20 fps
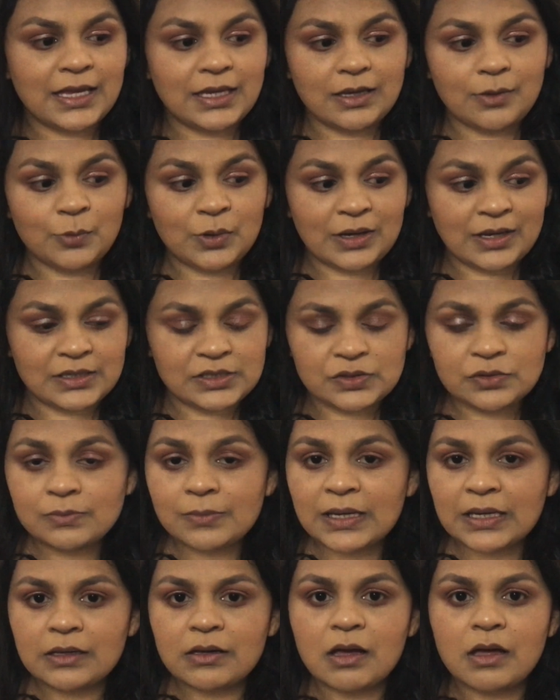When I do
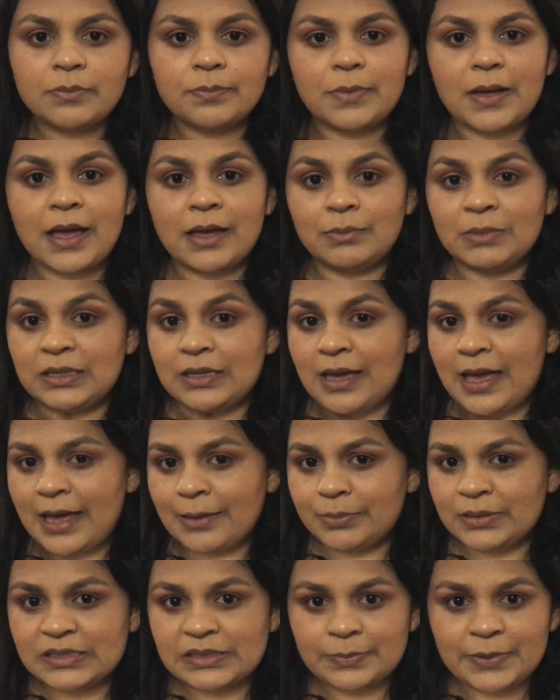makeup, I'm in a
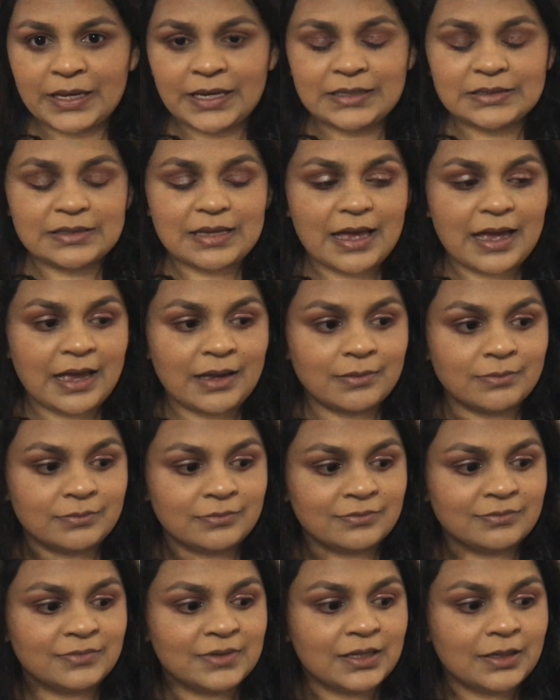happy space.
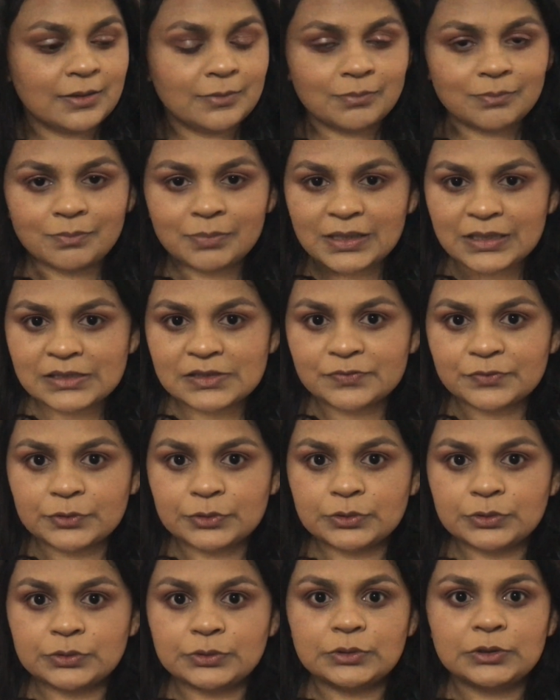I'm
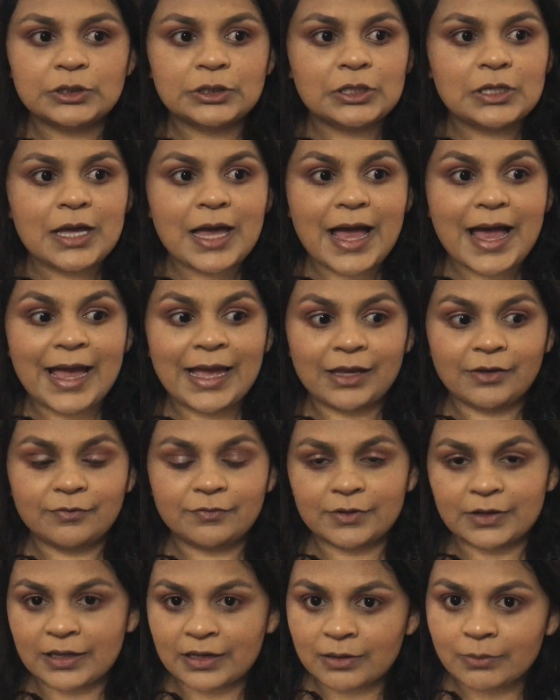peaceful. I
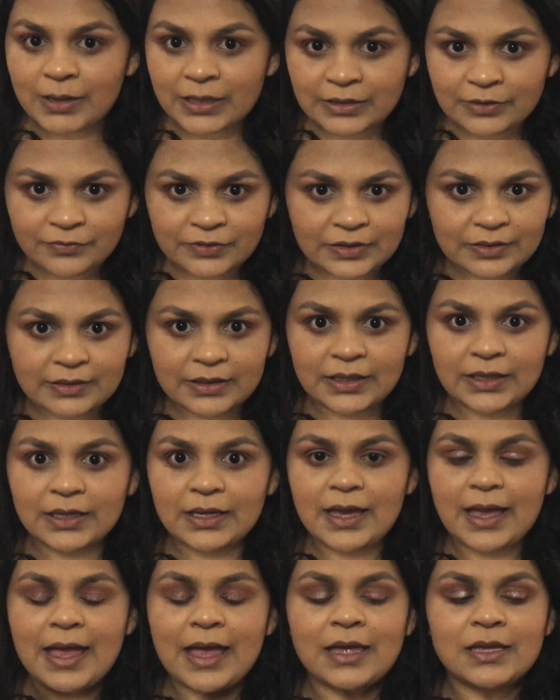forget about
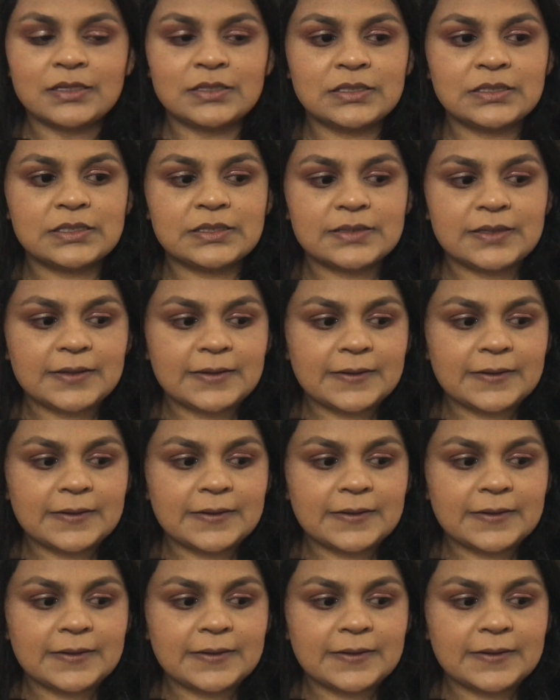everything, and